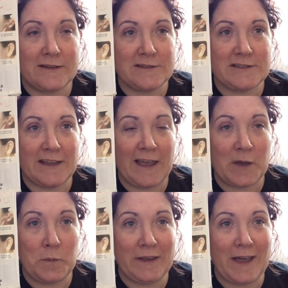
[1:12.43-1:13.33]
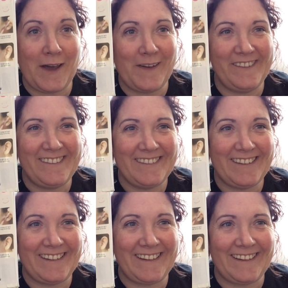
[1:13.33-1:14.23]
see how we go.
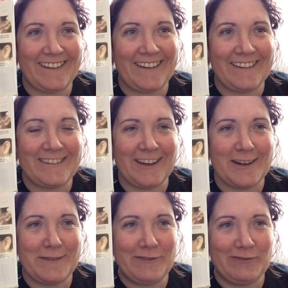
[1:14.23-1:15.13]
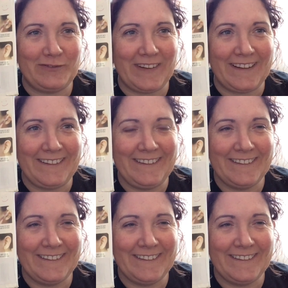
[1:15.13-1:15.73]
It's going to be fun.